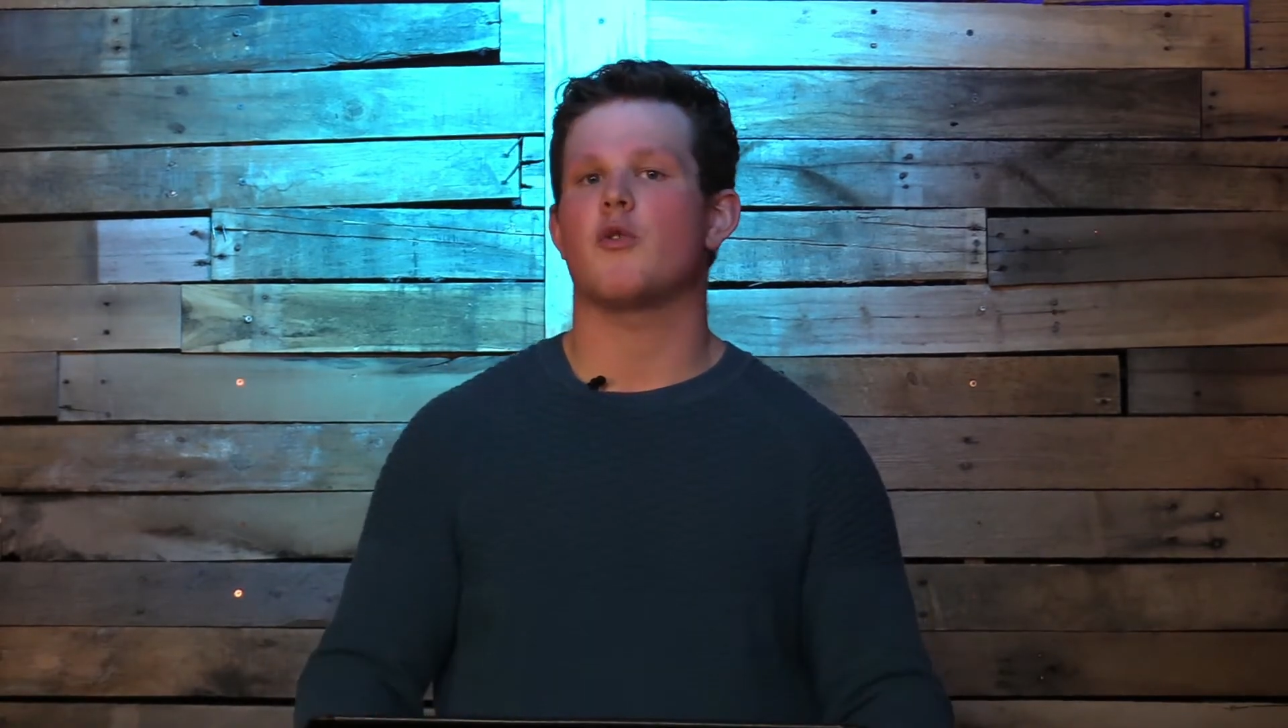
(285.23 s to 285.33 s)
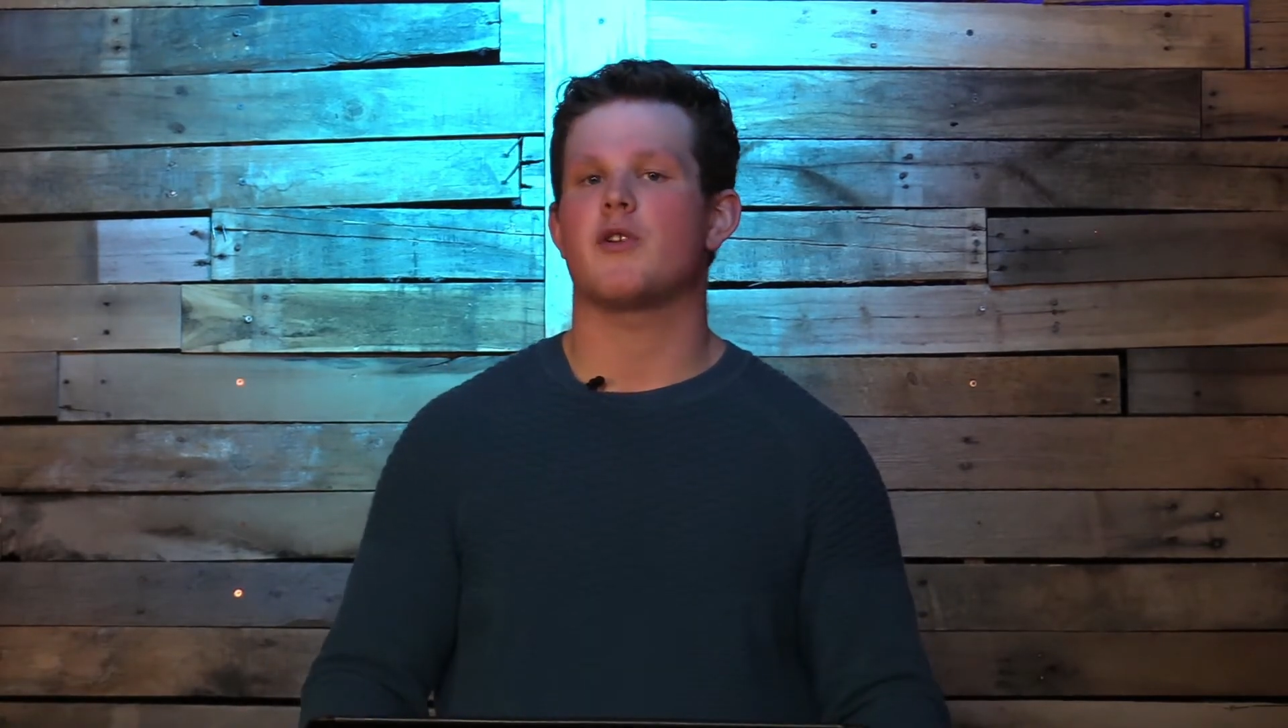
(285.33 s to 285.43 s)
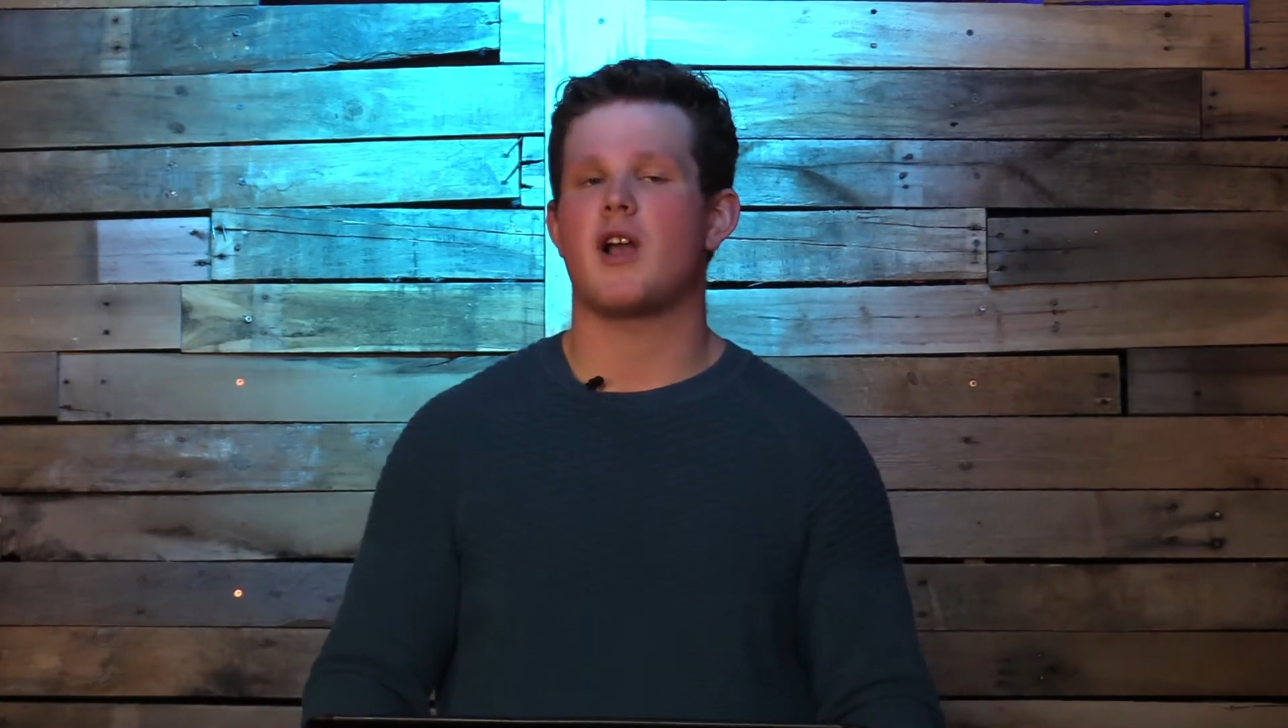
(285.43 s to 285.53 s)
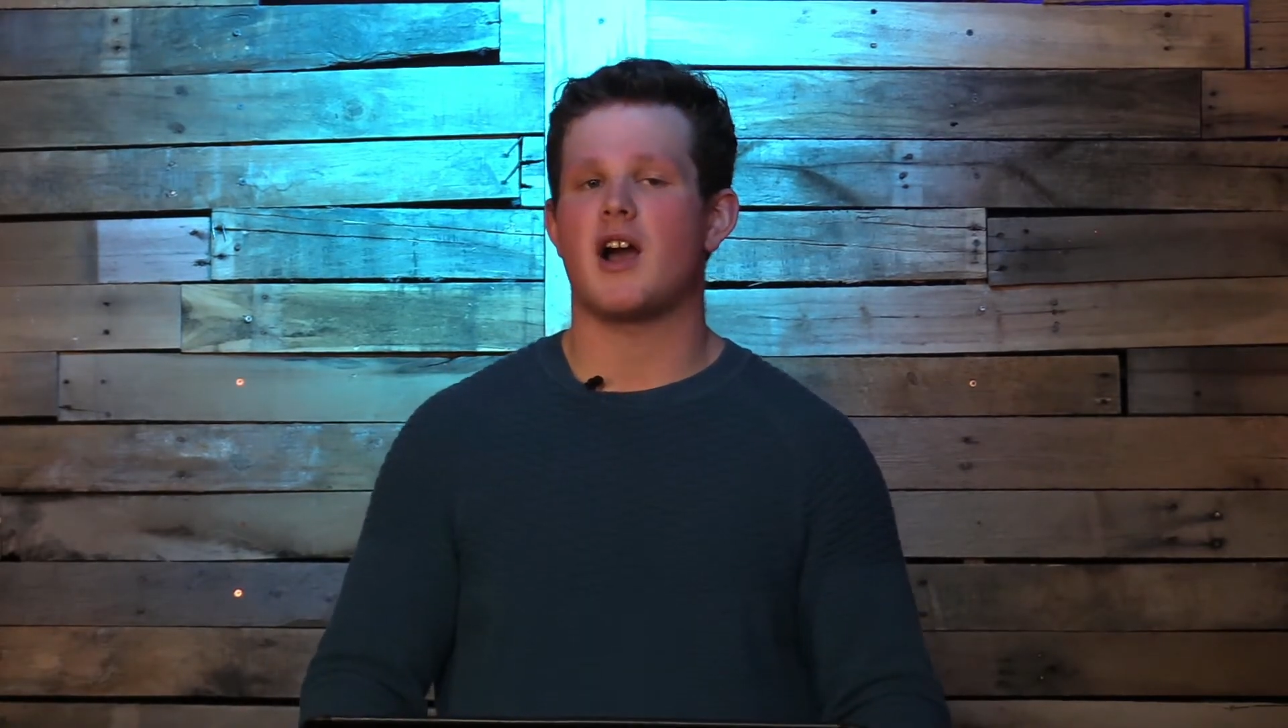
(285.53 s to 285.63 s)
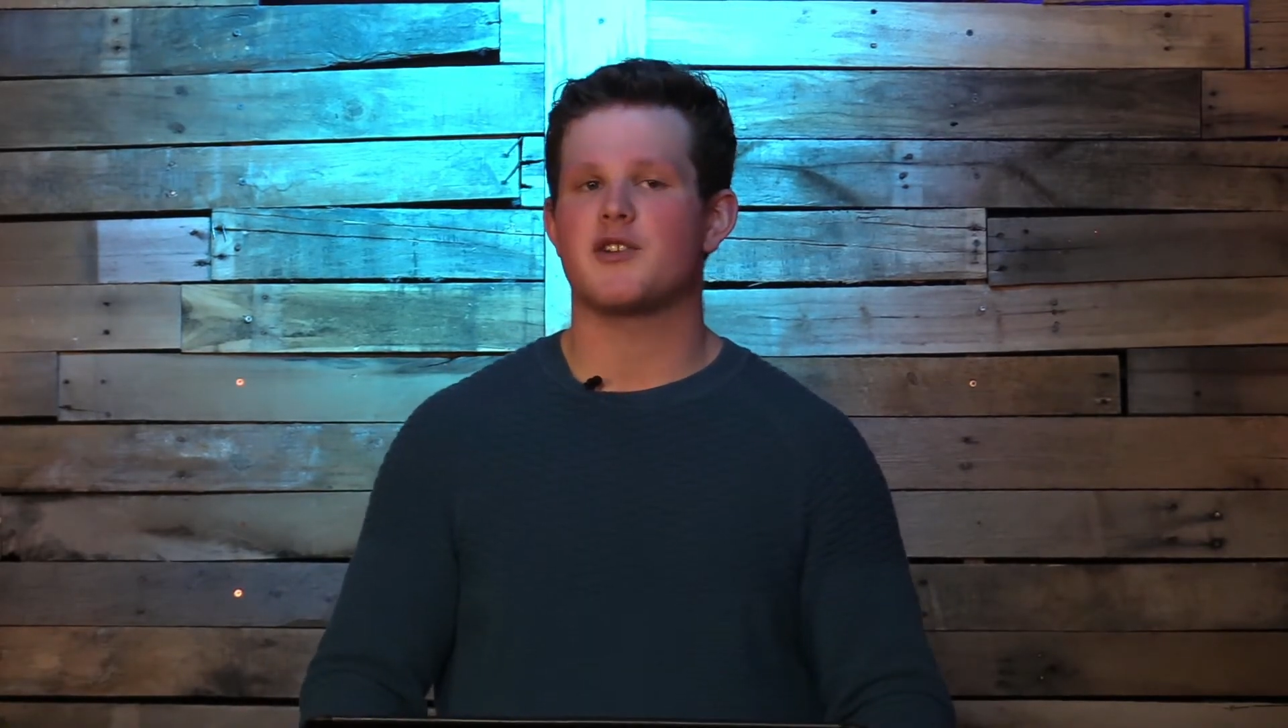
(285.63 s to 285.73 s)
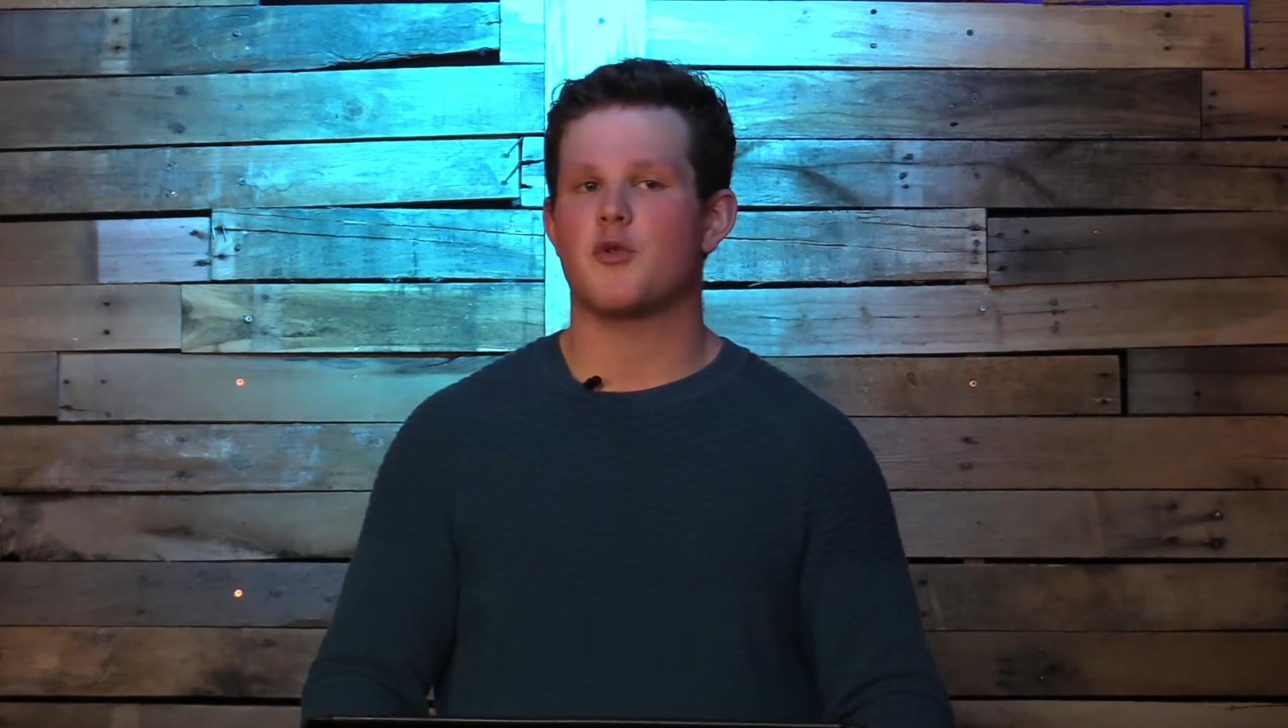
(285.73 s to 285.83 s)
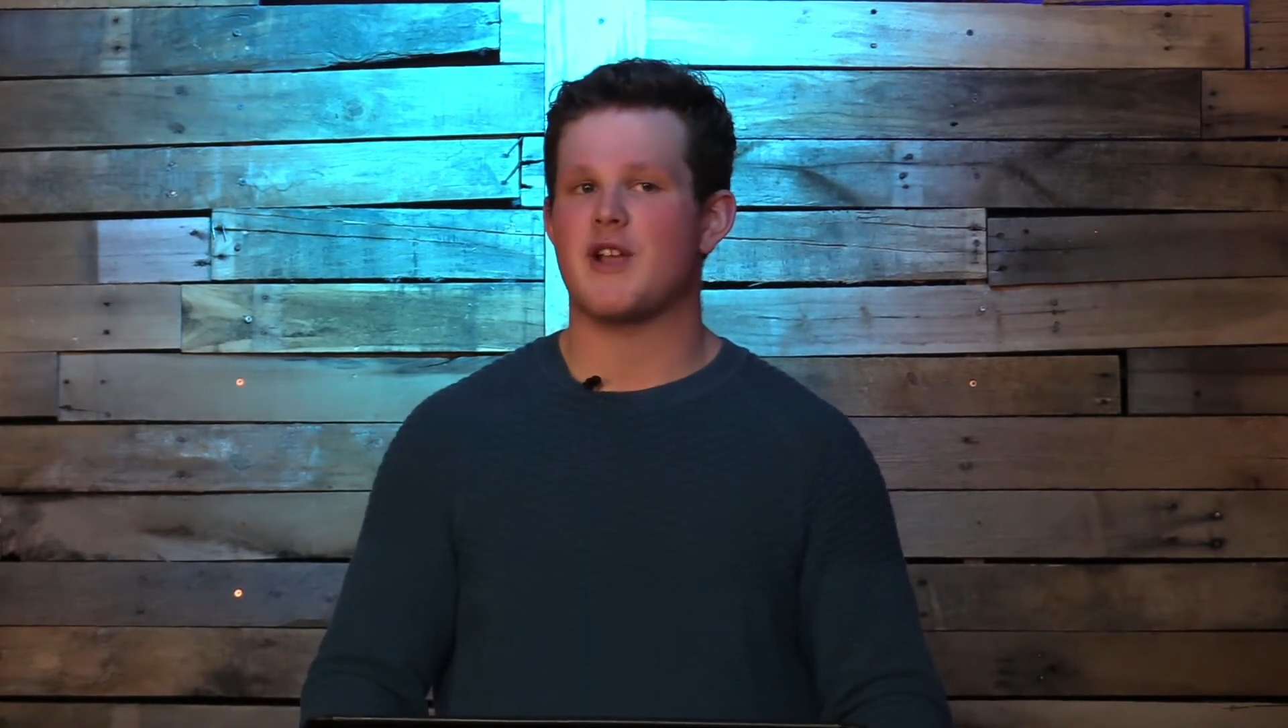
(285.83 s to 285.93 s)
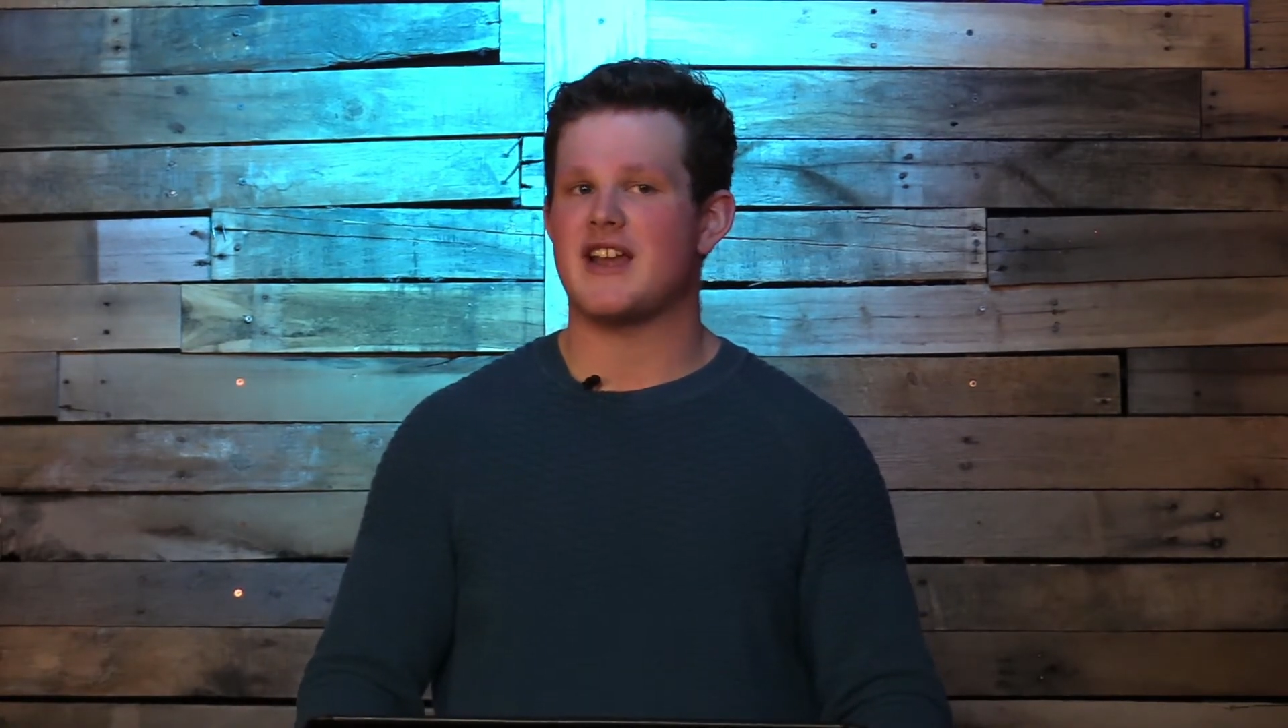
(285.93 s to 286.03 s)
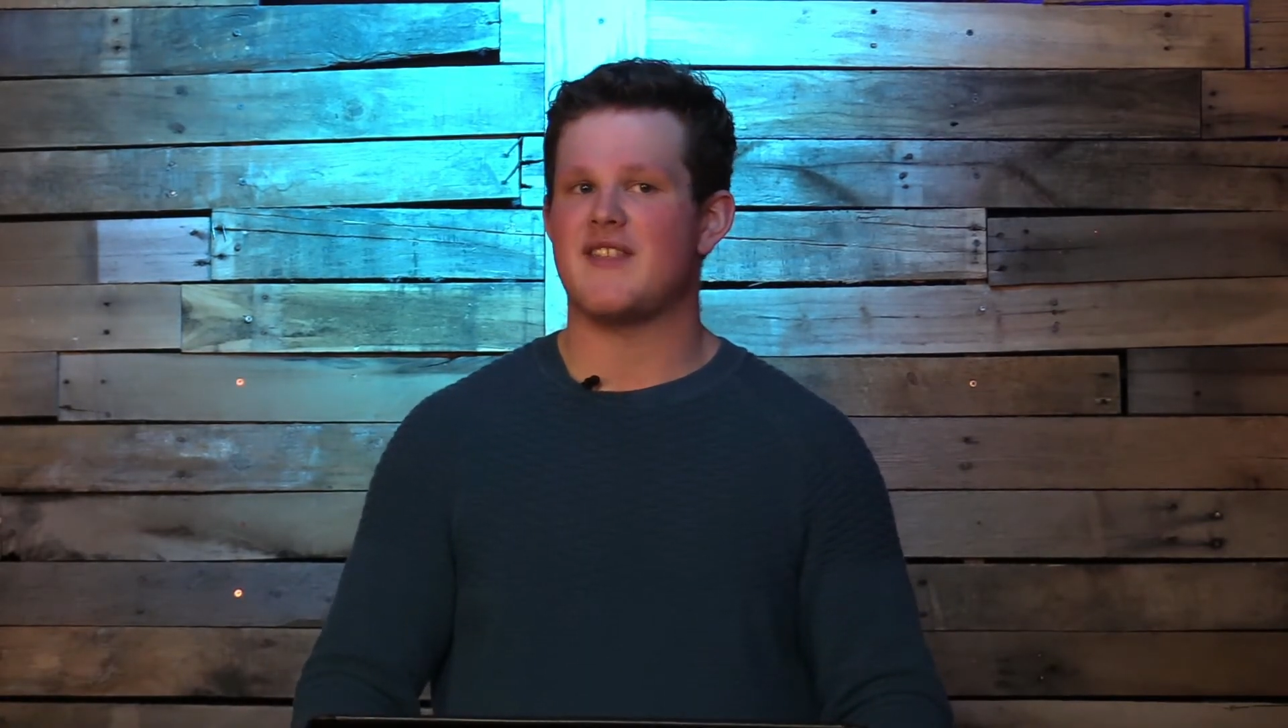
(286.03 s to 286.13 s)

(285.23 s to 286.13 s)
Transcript: God created